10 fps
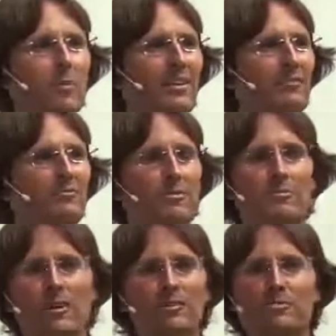when
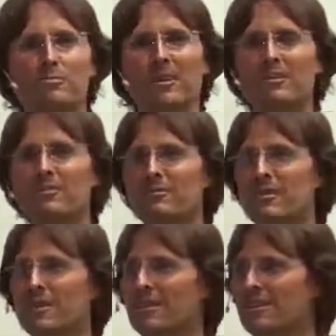from God's perspective,
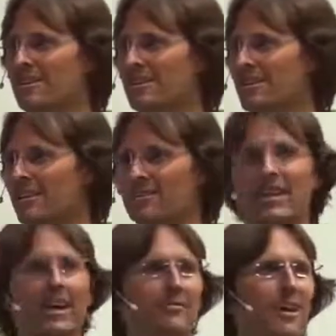
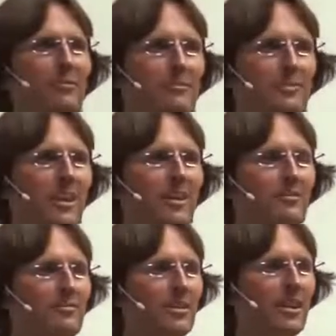it's out of harmony with
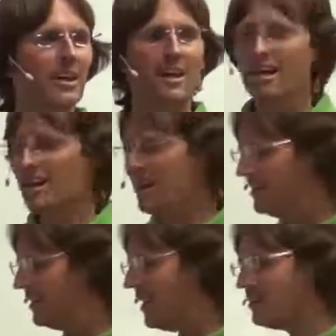love.
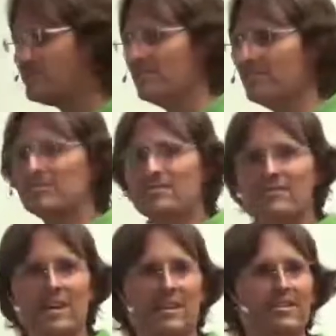And then actions
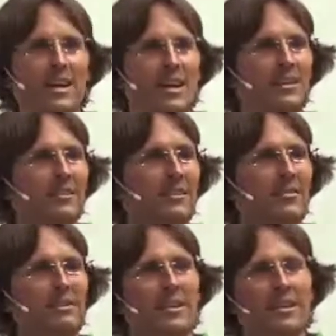that are taken
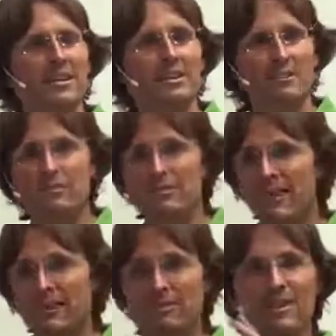
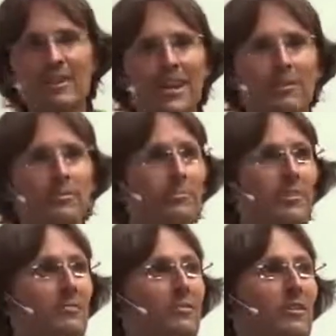that are in harmony
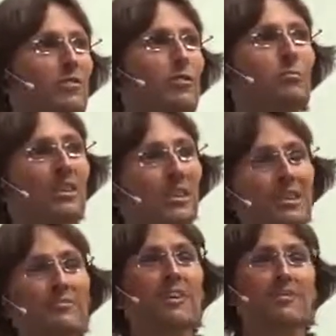with love that you
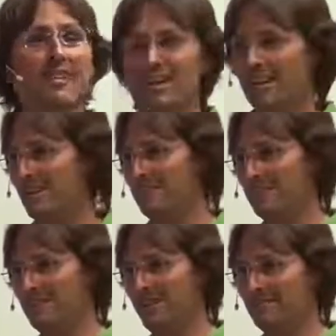believe that are out of
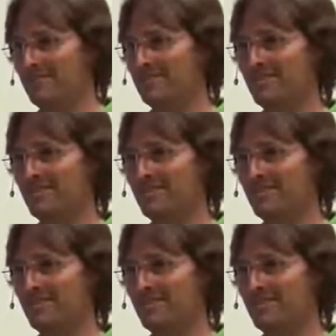harmony with love.